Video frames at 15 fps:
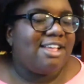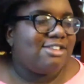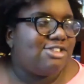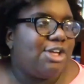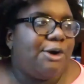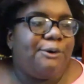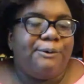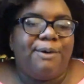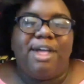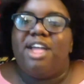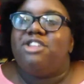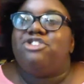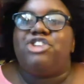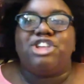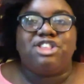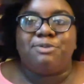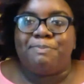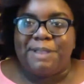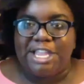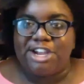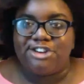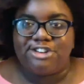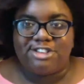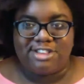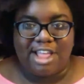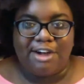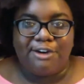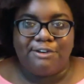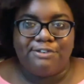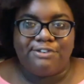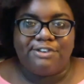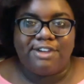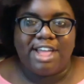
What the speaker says: So just be yourself,